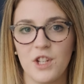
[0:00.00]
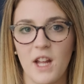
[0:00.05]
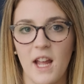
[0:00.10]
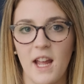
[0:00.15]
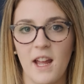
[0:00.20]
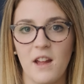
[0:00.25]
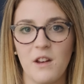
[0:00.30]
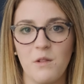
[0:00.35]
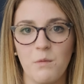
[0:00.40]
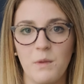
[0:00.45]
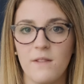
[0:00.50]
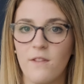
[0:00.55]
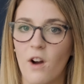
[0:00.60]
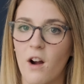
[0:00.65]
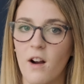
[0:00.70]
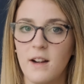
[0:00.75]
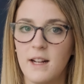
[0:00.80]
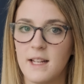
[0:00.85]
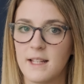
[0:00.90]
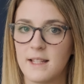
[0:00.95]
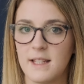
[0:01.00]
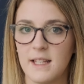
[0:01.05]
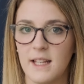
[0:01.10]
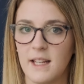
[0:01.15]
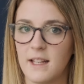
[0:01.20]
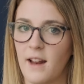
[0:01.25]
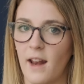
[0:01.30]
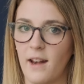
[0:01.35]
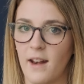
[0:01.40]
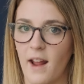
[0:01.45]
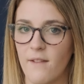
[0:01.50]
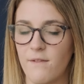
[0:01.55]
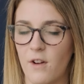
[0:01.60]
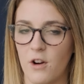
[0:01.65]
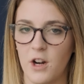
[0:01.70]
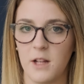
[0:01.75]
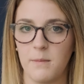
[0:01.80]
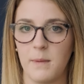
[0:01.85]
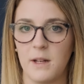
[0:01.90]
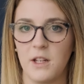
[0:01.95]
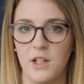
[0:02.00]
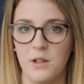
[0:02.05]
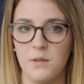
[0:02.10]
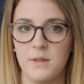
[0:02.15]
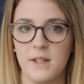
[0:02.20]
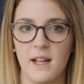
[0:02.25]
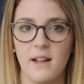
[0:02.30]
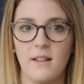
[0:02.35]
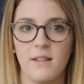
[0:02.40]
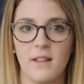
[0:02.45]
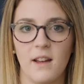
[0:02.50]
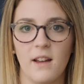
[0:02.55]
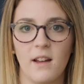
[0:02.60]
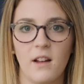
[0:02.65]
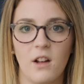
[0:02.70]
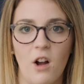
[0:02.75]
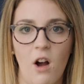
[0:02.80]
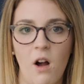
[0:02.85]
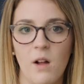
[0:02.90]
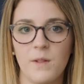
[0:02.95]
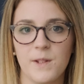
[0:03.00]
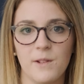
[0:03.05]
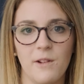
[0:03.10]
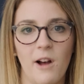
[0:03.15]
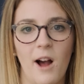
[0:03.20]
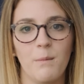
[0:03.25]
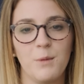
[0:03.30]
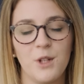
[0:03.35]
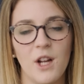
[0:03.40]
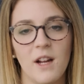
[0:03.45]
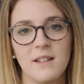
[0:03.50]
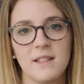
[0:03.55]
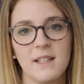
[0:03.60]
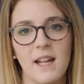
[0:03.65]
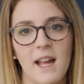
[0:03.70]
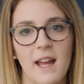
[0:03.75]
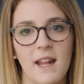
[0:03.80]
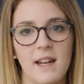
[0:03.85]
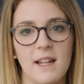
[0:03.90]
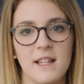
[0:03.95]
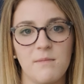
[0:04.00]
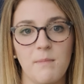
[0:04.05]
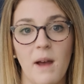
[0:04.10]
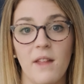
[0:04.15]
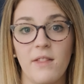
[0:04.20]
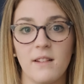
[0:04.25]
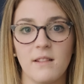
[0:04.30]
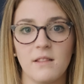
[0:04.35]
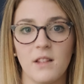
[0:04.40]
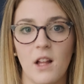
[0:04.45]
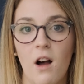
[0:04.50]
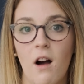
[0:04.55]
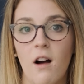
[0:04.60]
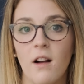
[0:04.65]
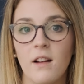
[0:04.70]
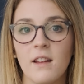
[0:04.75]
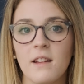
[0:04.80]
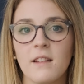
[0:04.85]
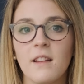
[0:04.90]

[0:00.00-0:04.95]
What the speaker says: and we've already seen and have already been using the console object and its method log.